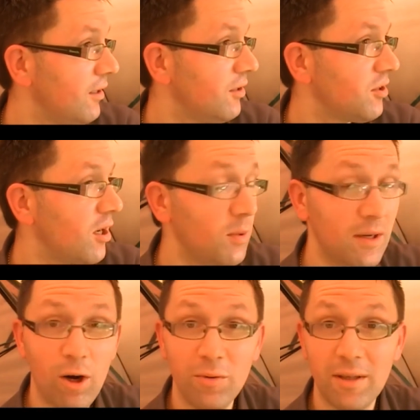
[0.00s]
So
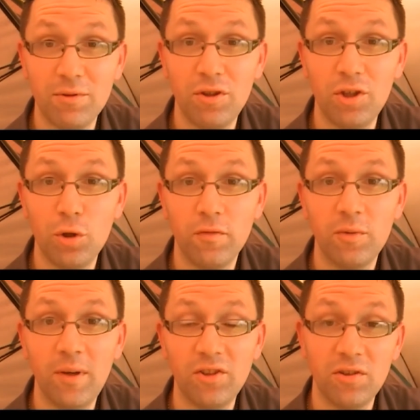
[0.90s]
I was absolutely chuffed to
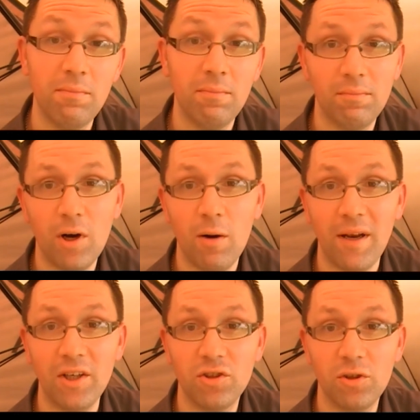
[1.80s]
bits, and Mark
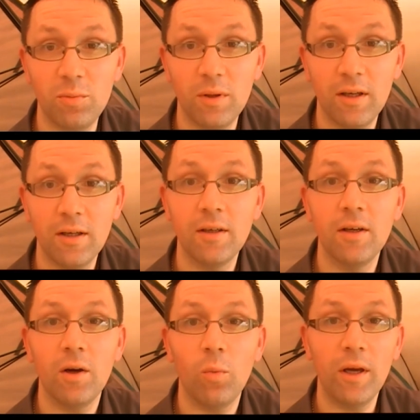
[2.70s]
managed to
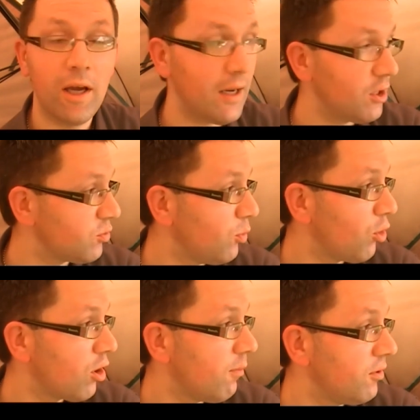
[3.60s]
winkle out a small
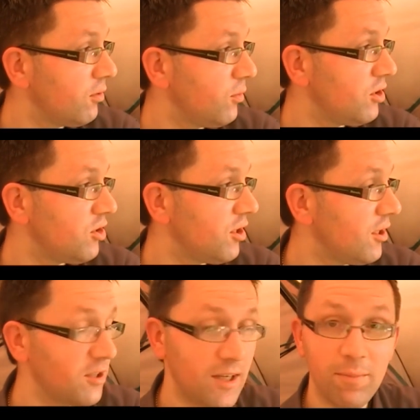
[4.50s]
common, which
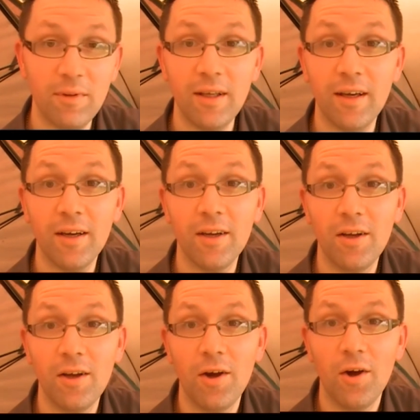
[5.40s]
has kept the
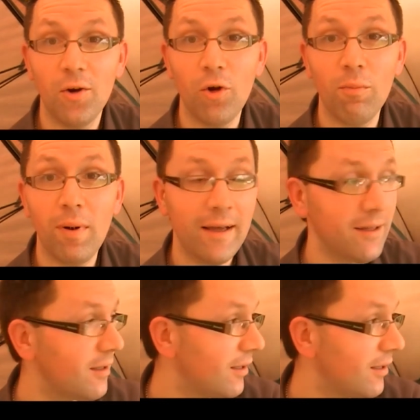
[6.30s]
non-blank